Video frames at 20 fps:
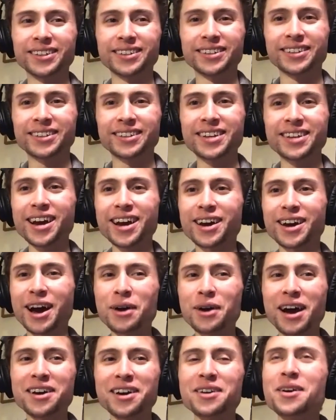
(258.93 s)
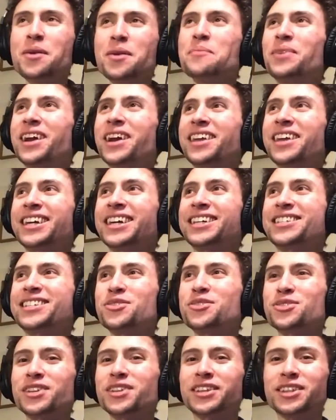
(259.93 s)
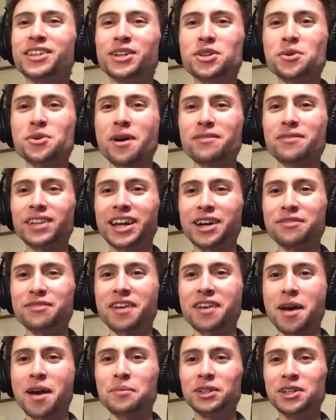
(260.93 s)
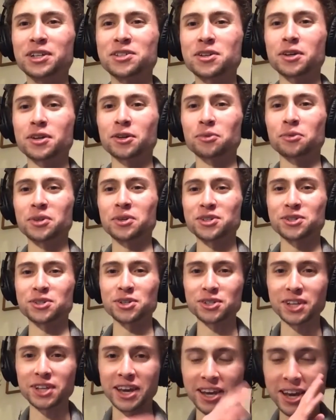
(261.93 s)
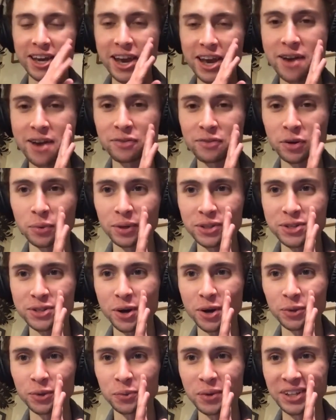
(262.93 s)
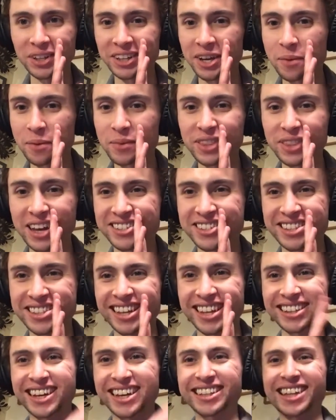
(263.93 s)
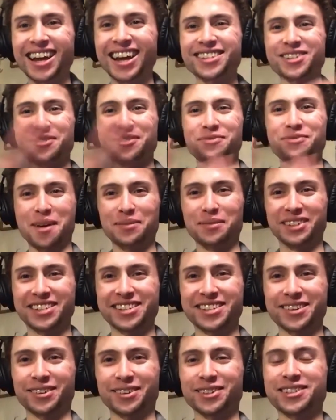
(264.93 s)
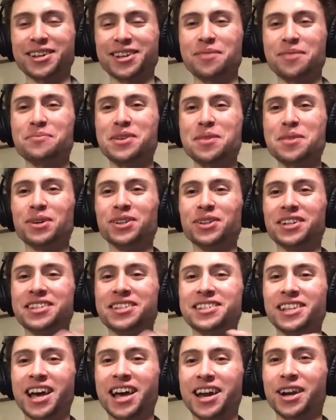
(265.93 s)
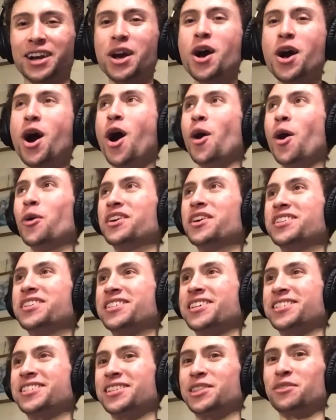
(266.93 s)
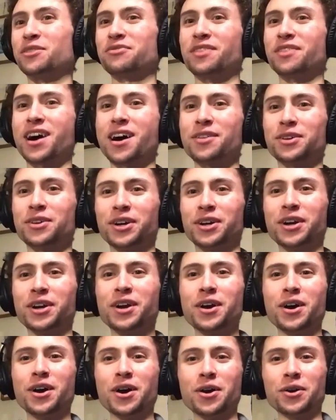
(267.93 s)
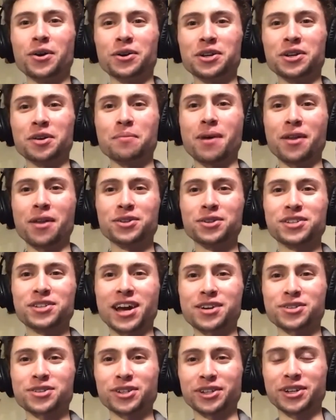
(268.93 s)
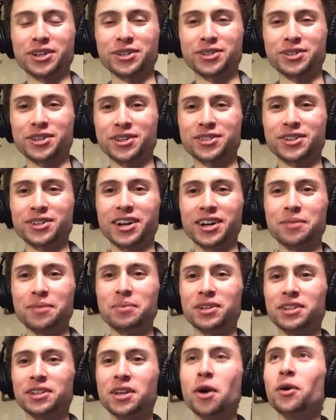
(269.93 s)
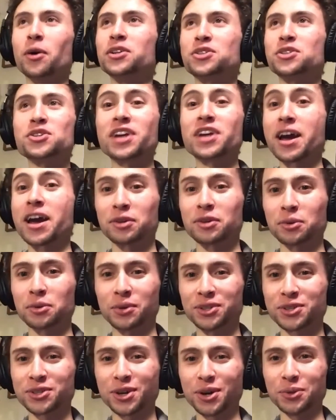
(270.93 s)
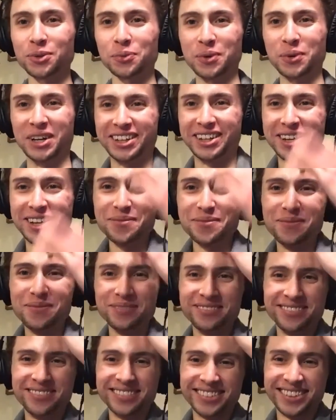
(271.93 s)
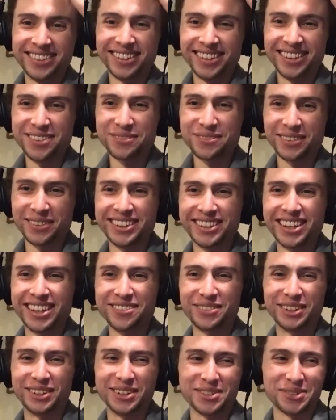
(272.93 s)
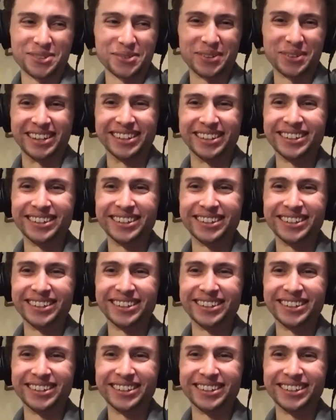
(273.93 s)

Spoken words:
Yeah, but I think it's interesting that you have like a family secret, which is just like everyone's called William. That's your family secret. Some people, it's like, oh, this isn't the father. Oh, your mother's actually your sister. But no, it's just everyone's called William. I find that very sweet.